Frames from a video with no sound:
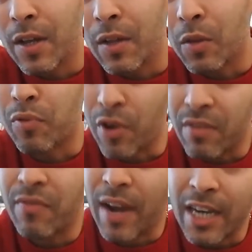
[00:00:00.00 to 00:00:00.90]
the
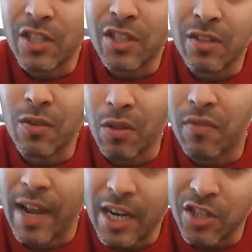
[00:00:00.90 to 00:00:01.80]
pre-flash or the
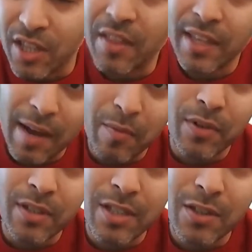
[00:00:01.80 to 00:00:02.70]
flash to the other
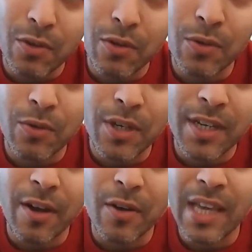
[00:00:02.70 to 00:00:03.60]
cameras to,
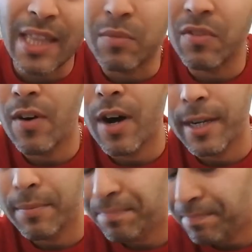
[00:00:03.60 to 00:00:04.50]
get them to
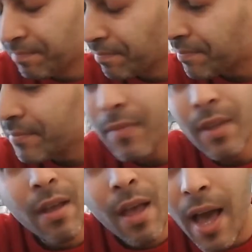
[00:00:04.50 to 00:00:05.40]
fire.
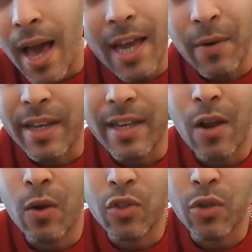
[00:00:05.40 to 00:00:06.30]
Anyway, cut
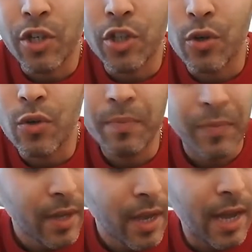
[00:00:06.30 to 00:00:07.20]
a long story short,
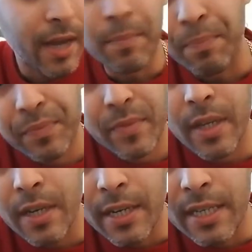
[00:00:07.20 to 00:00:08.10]

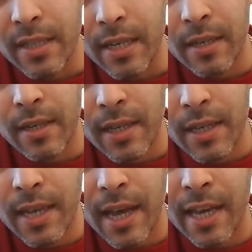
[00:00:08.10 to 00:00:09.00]
Nissin
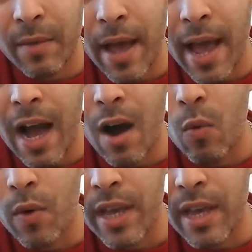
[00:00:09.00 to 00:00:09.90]
came out
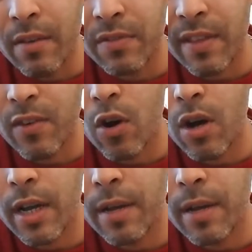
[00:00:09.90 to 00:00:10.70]
with, so they've got